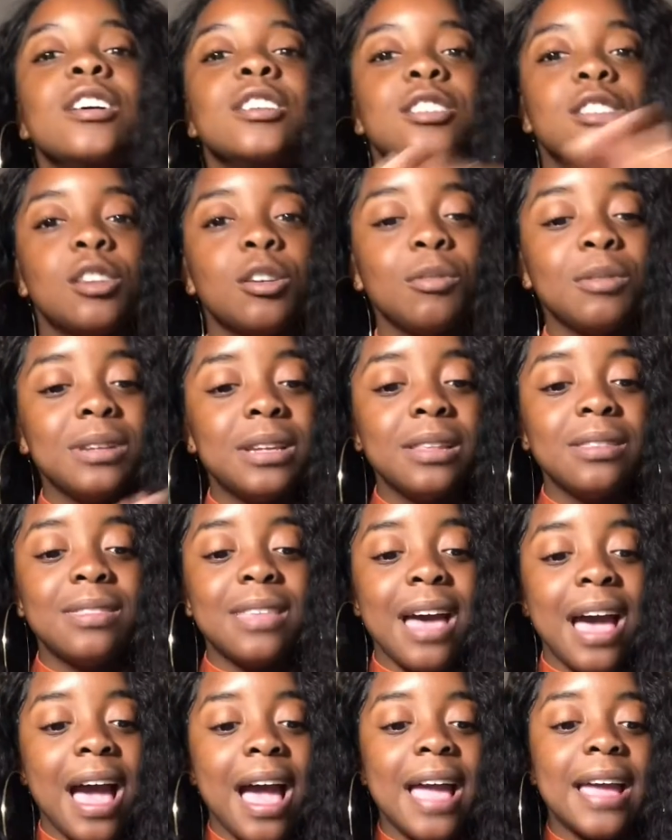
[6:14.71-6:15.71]
So we did
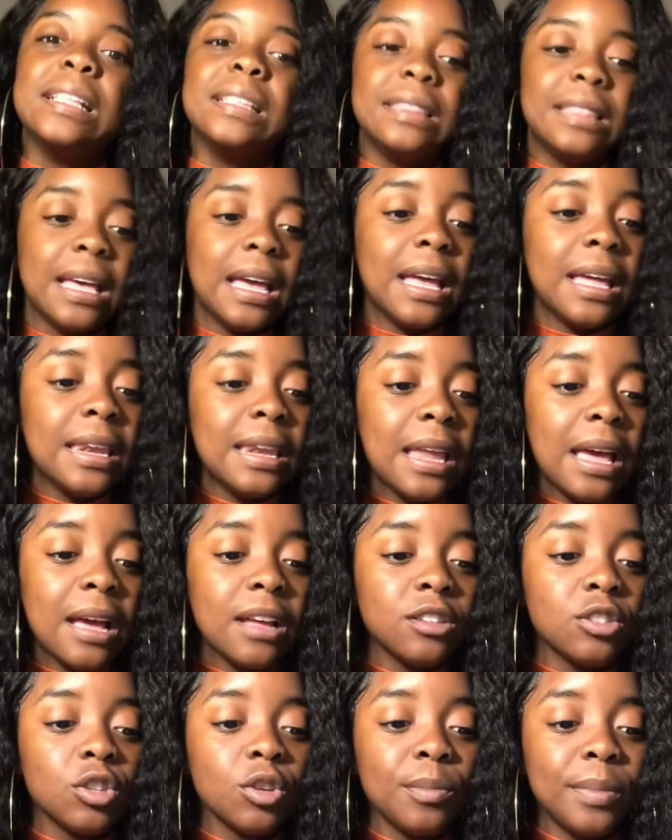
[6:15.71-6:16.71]
that. Then,
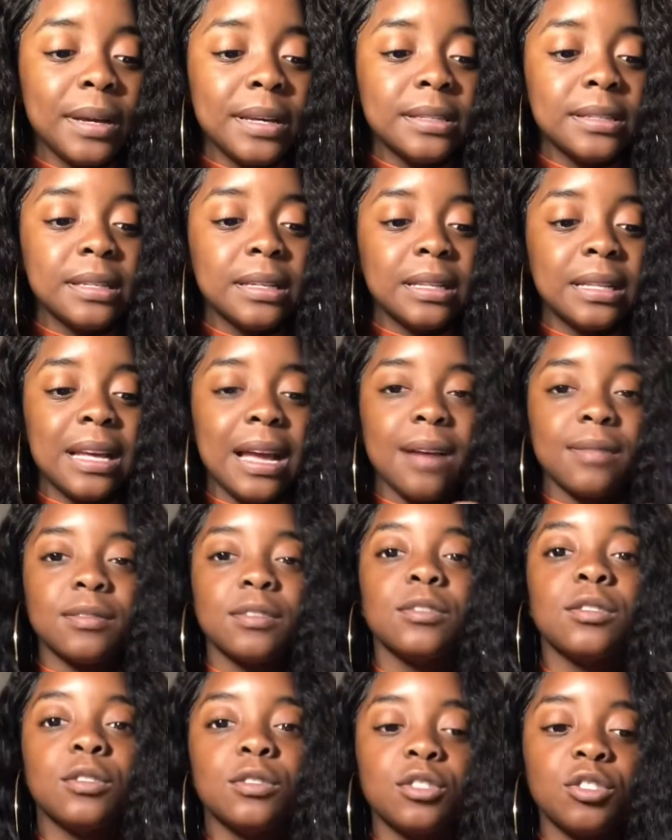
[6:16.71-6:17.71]
so basically
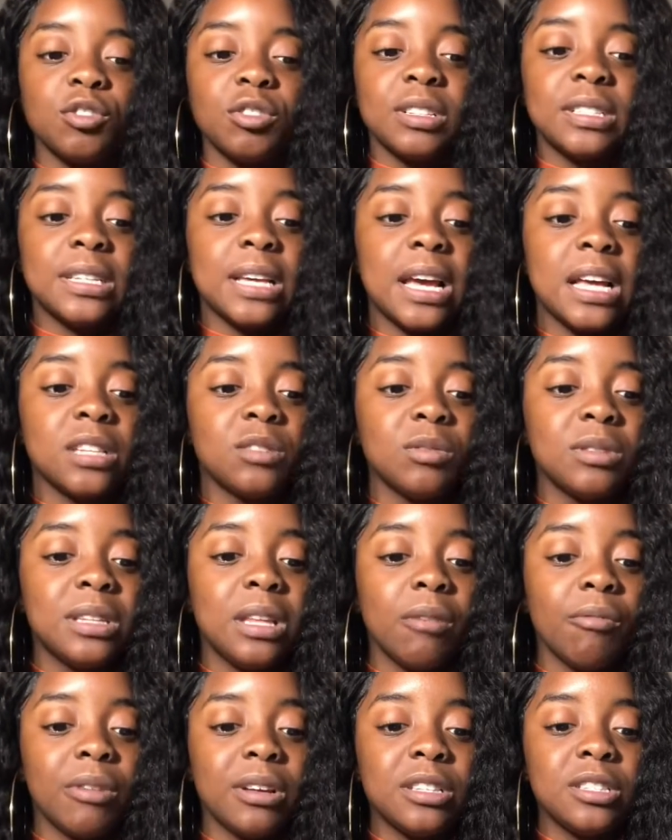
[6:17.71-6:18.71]
after those 3 tests, we
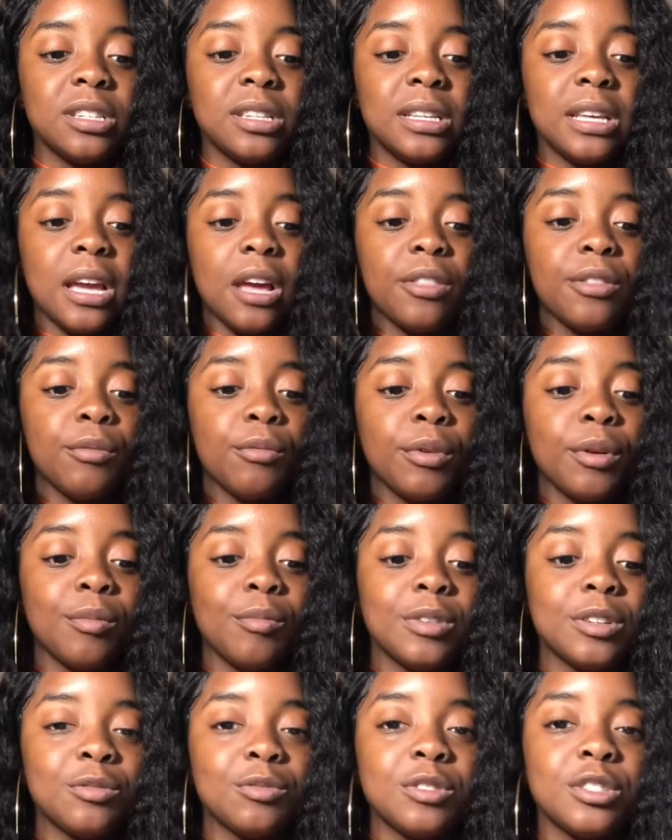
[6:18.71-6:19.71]
then went to the other
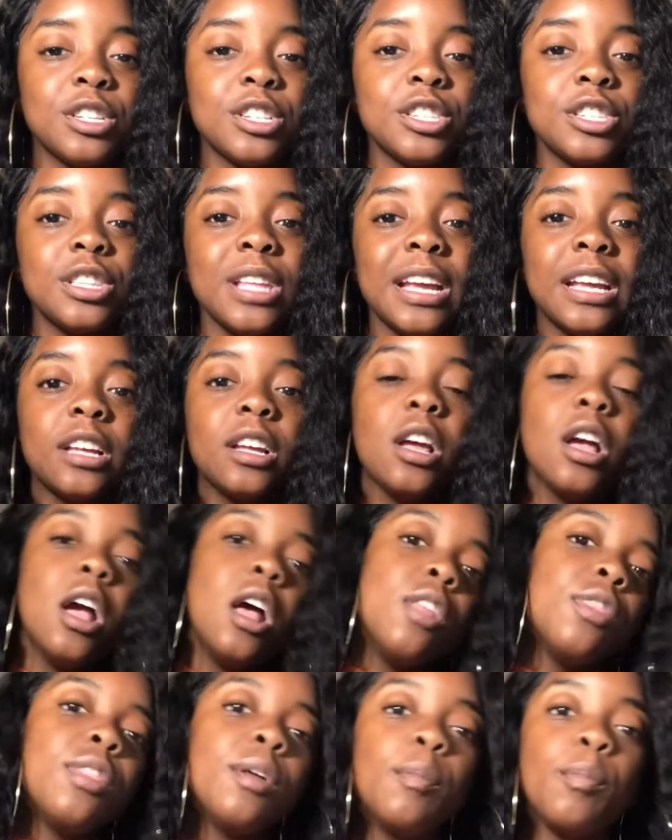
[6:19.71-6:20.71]
room, which was just like
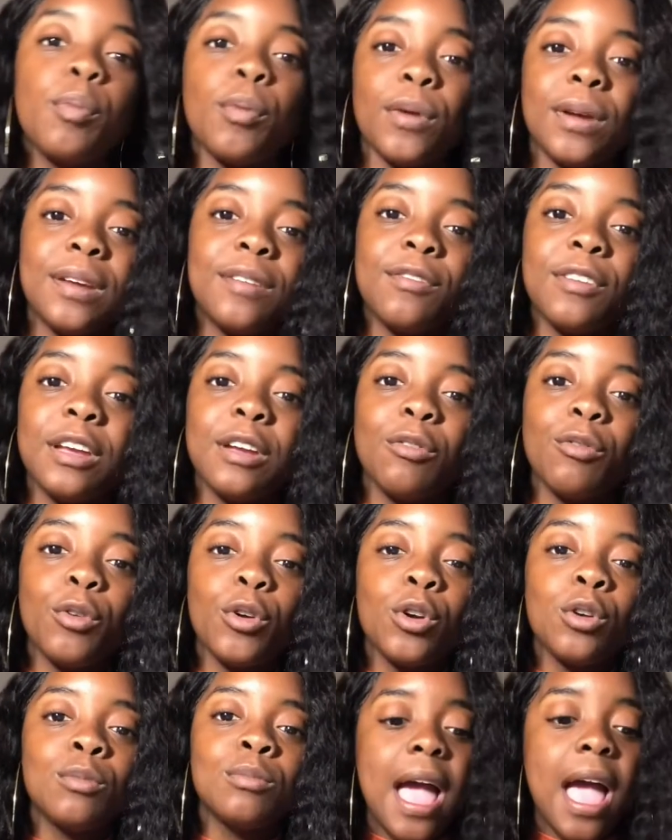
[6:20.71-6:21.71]
the briefing
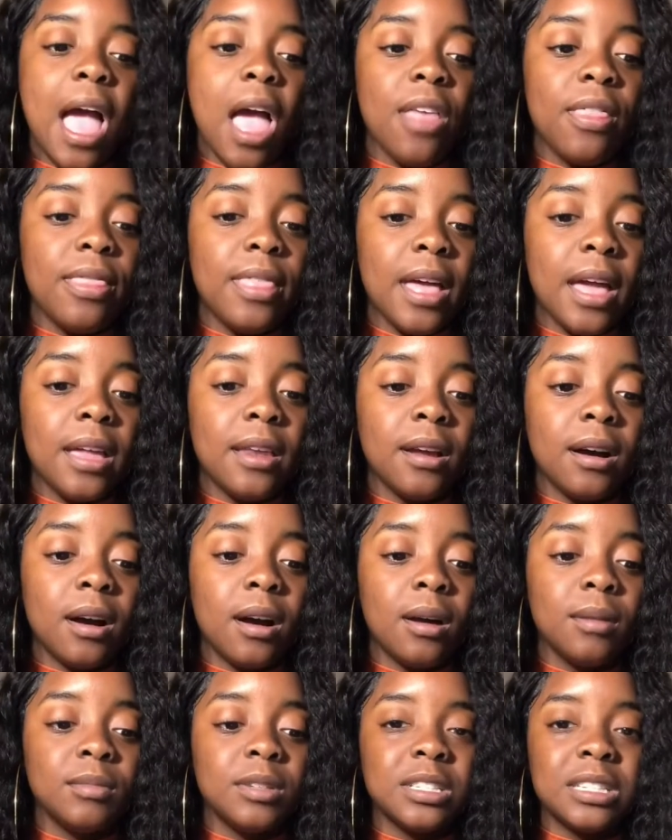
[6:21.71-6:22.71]
room, and then
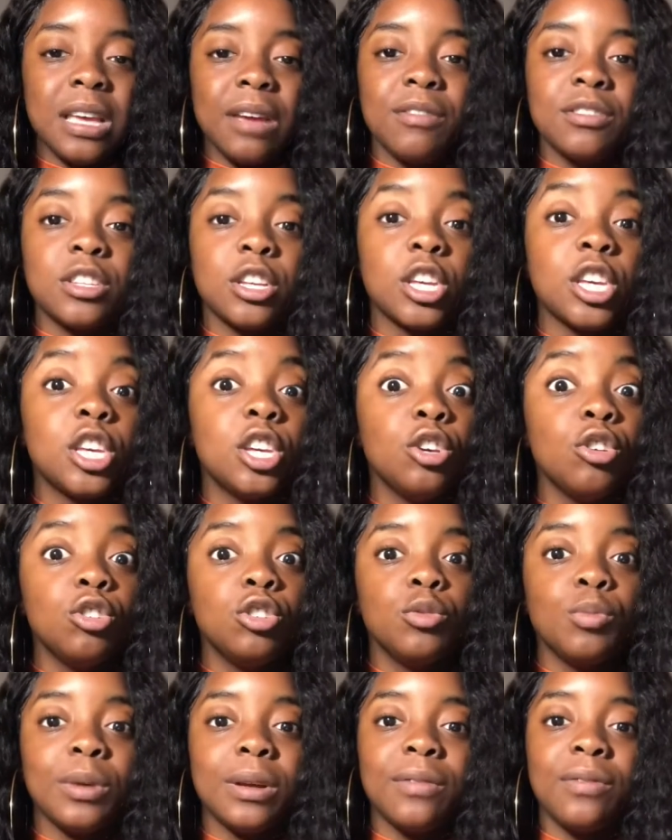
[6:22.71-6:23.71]
just gave us a
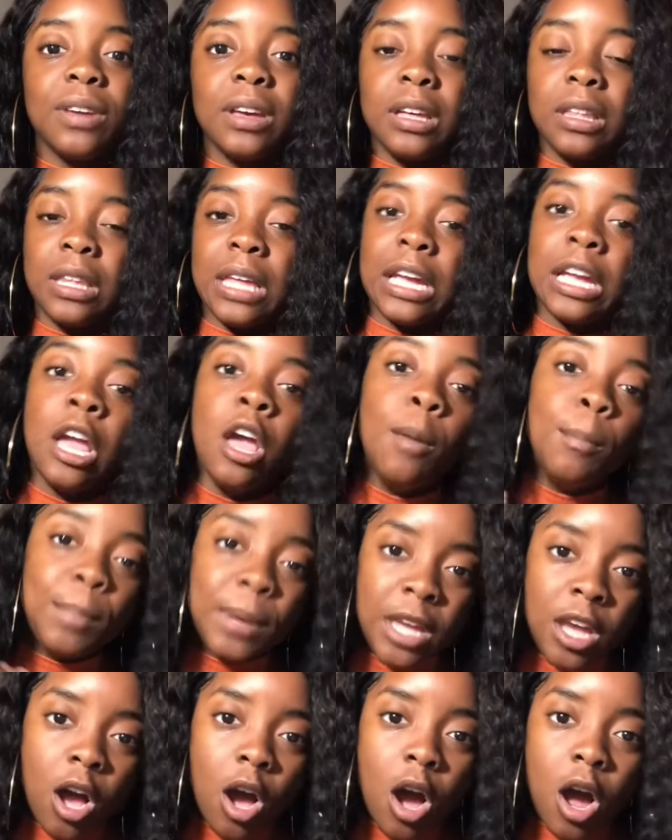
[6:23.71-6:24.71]
huge briefing on like,
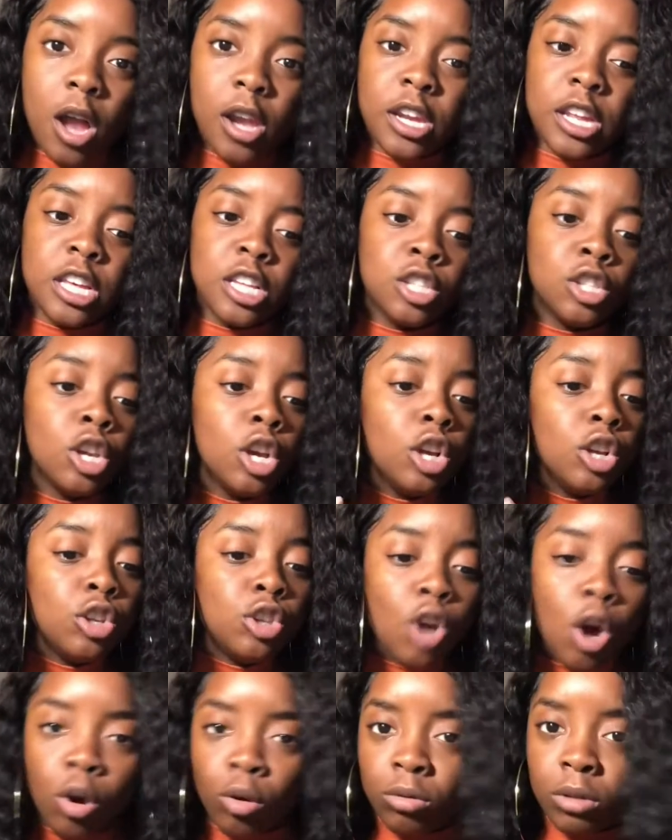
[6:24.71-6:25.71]
be honest,
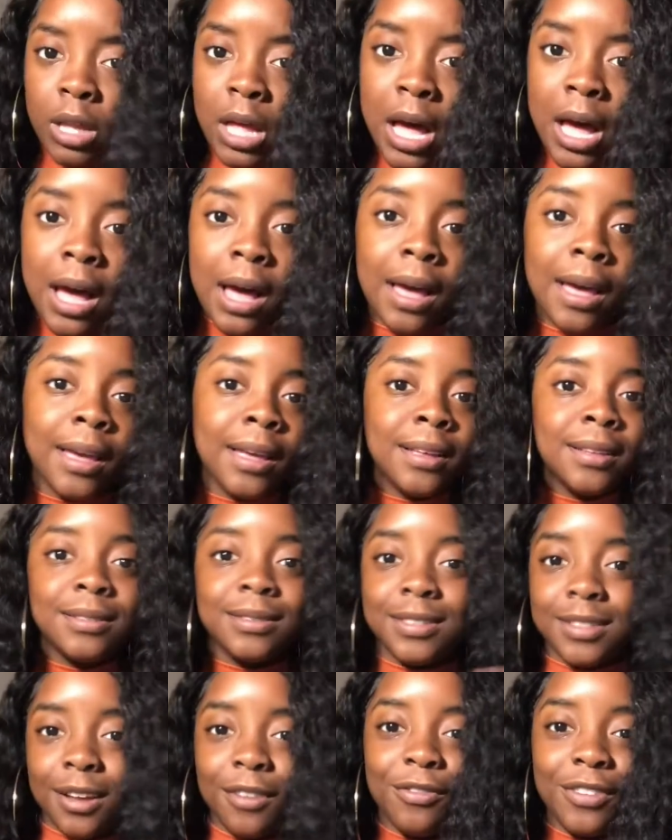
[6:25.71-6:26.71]
don't lie,
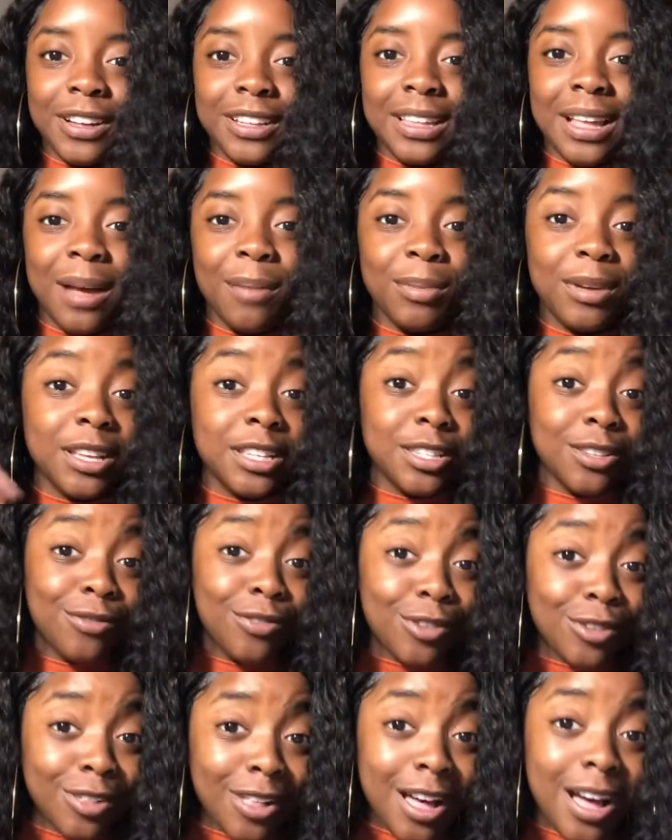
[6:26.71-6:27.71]
stuff like that, because
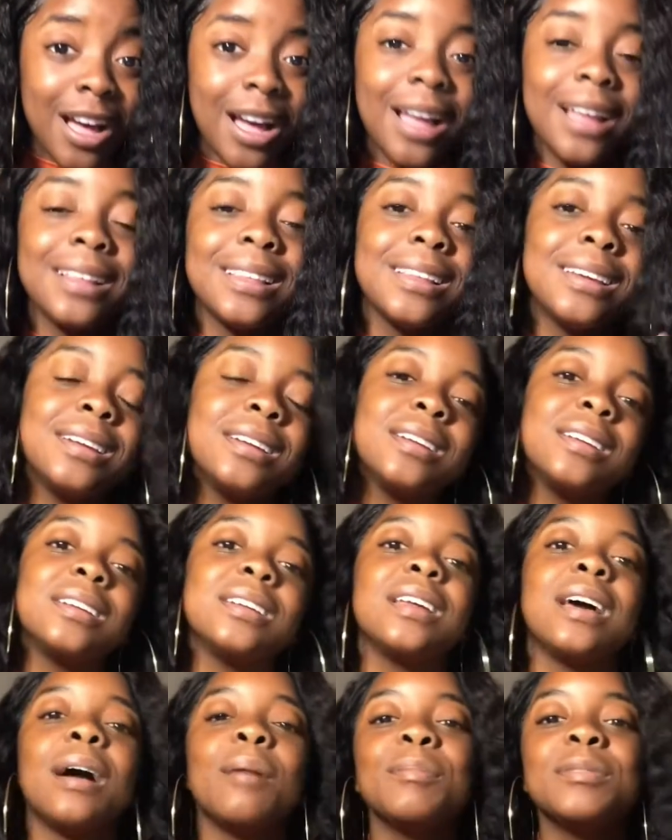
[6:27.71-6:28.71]
if you lie, I'm
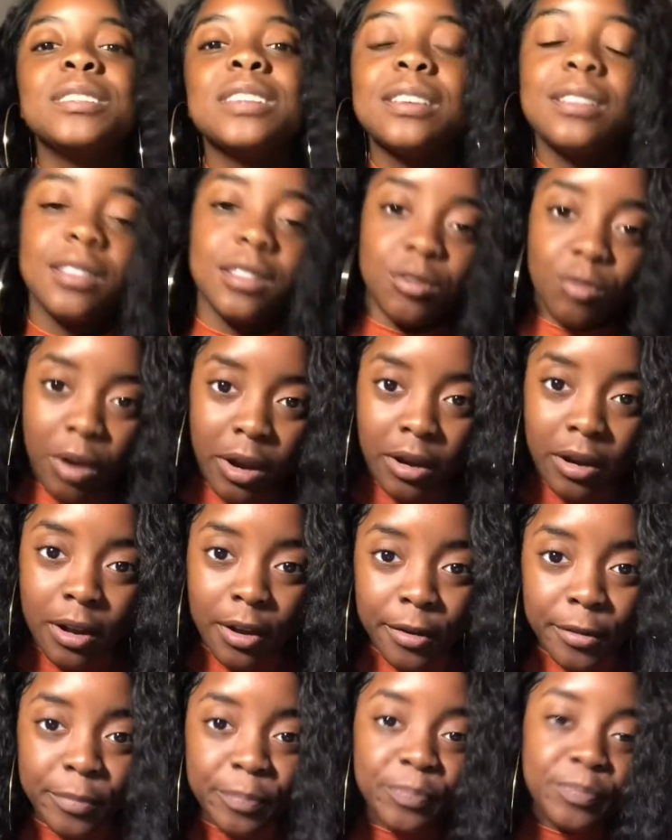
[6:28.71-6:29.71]
gonna tell you this right
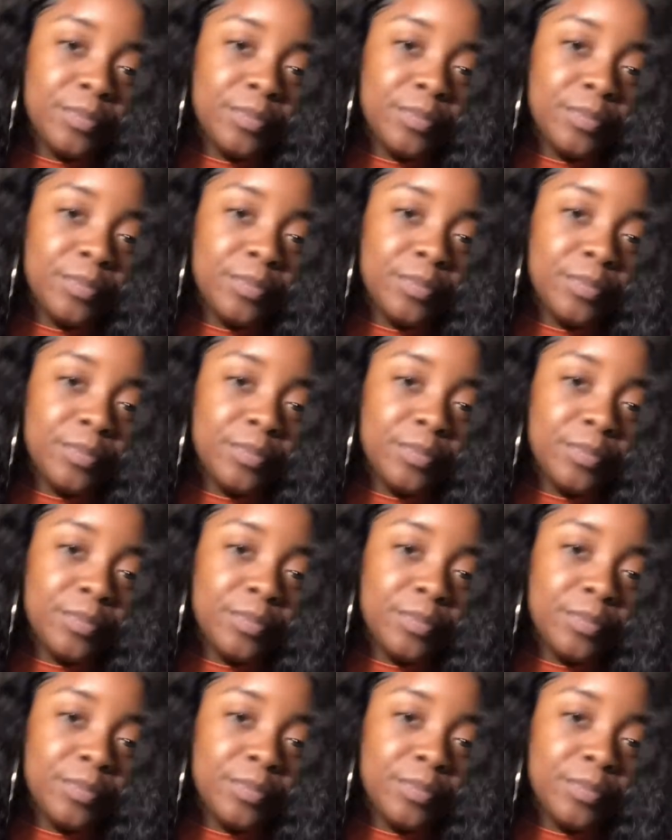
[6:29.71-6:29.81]
now.